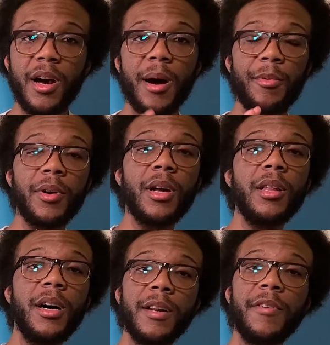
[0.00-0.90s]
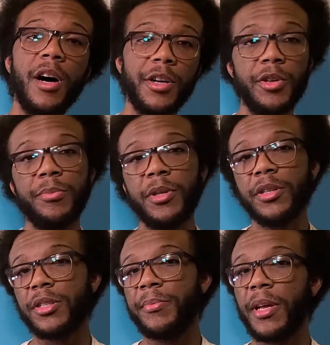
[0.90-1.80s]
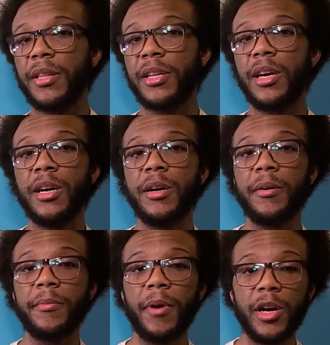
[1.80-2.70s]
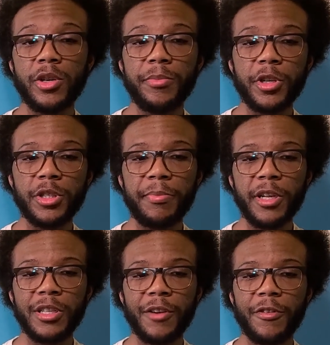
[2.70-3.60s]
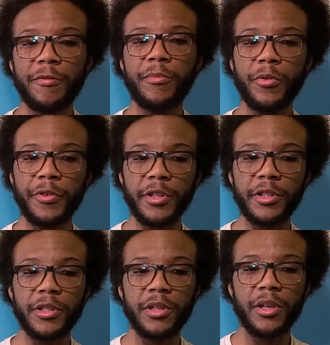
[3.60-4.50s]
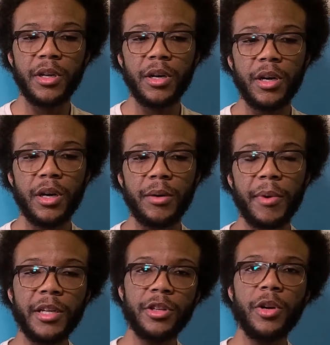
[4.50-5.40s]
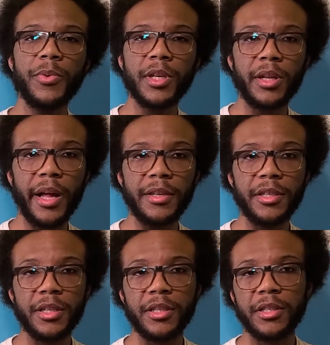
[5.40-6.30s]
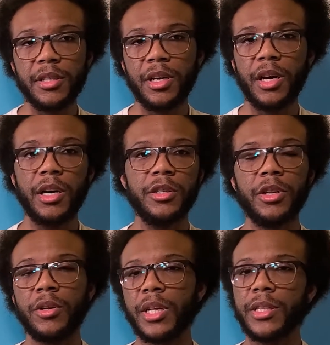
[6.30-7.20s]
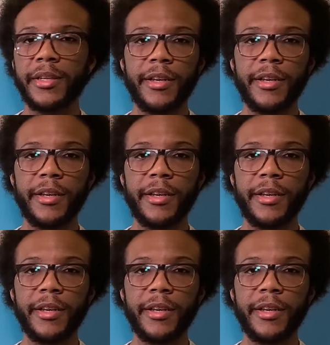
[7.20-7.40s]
I'm reading a lot of audiobooks, mainly audiobooks based off of movies. I started with the classics, like The